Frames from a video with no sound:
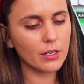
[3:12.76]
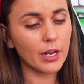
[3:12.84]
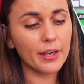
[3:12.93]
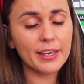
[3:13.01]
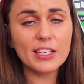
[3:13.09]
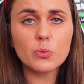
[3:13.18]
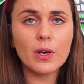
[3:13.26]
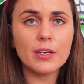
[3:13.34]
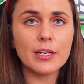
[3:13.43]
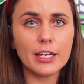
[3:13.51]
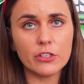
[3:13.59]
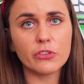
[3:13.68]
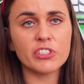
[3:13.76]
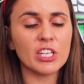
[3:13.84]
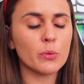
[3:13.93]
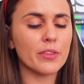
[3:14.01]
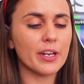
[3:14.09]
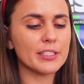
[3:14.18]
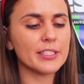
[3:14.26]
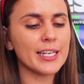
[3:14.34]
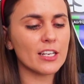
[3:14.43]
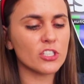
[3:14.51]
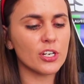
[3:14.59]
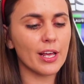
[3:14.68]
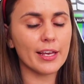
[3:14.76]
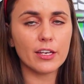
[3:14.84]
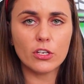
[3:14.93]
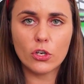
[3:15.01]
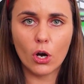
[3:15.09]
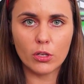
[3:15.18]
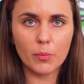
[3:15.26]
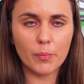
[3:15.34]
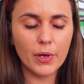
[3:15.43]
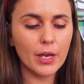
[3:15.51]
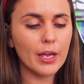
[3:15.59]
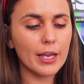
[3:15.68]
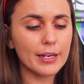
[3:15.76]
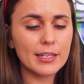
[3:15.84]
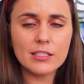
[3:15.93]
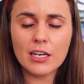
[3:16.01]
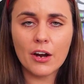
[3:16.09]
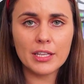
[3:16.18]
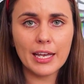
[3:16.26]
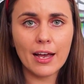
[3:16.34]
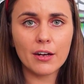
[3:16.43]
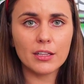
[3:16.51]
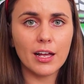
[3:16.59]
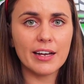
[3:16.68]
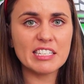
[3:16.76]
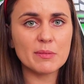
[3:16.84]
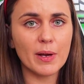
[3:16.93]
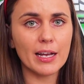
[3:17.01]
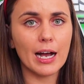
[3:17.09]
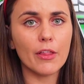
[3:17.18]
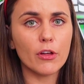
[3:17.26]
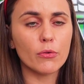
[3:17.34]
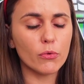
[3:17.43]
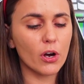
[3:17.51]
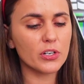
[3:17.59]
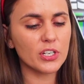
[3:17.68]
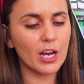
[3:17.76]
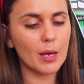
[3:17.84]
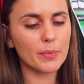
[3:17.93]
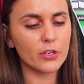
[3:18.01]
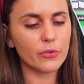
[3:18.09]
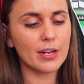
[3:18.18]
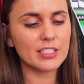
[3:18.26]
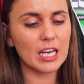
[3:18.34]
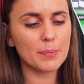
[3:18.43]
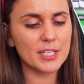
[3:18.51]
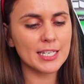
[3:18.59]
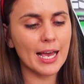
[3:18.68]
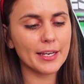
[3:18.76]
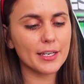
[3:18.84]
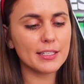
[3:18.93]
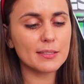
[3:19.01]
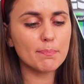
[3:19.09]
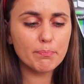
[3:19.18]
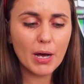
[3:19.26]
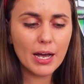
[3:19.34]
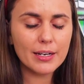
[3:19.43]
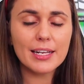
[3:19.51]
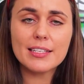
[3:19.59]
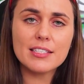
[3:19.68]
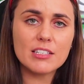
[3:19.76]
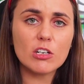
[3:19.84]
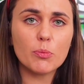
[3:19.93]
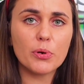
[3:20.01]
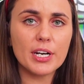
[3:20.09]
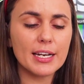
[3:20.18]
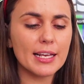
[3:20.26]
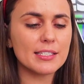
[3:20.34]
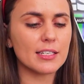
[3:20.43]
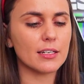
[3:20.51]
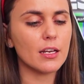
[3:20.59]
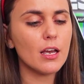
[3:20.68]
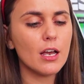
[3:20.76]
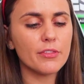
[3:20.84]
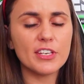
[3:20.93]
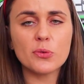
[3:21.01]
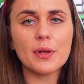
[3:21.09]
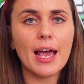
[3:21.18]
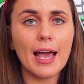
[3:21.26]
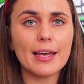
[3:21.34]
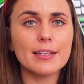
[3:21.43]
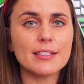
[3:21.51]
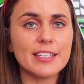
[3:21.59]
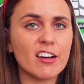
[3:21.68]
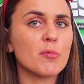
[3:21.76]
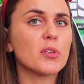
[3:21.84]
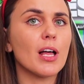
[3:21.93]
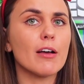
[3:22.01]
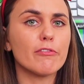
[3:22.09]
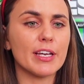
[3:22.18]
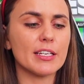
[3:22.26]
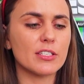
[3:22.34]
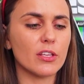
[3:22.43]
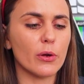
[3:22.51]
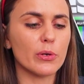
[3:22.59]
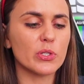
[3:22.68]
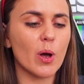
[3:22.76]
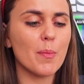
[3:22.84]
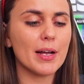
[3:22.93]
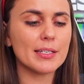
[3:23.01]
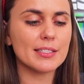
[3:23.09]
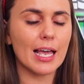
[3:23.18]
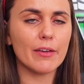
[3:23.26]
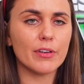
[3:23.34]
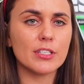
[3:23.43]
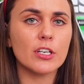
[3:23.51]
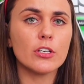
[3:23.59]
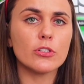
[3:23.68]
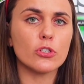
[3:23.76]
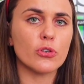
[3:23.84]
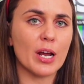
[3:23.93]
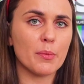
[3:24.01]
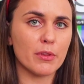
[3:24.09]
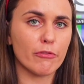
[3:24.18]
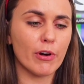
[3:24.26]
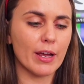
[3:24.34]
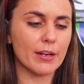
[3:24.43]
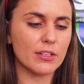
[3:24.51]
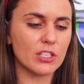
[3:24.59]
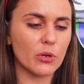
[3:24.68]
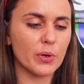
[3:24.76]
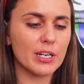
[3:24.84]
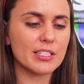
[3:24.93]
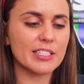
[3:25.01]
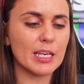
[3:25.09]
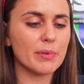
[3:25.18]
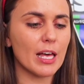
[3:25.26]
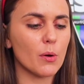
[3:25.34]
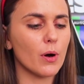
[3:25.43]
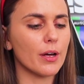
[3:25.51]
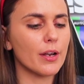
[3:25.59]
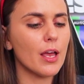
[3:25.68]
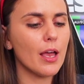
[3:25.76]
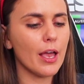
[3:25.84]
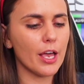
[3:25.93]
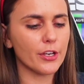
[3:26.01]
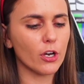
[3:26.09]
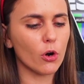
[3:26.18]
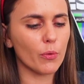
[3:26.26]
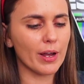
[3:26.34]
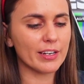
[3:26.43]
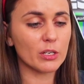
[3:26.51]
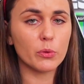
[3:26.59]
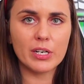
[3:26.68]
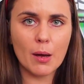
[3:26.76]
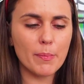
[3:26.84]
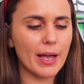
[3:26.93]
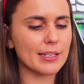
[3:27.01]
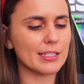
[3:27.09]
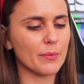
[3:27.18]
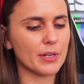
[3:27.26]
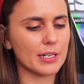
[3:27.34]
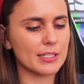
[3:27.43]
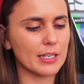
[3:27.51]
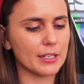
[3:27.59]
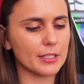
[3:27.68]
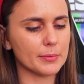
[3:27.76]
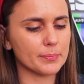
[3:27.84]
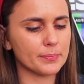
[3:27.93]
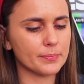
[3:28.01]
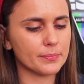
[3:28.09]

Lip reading: Now here's one interesting one that I did catch today, Golem. It is currently outclassed by other rock type and ground type attackers, but it's still pretty decent. This one had terrible IVs though, so I might save it to trade with a friend. So we're gonna skip that one and go around it, and we'll come back to that one in a second.